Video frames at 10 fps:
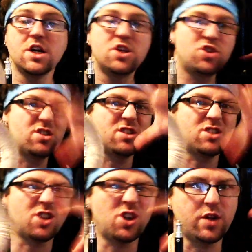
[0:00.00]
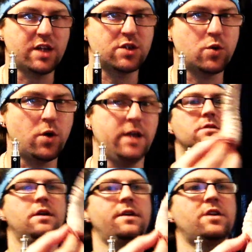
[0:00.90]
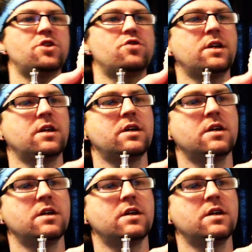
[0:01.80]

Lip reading: just to secure that twine and that string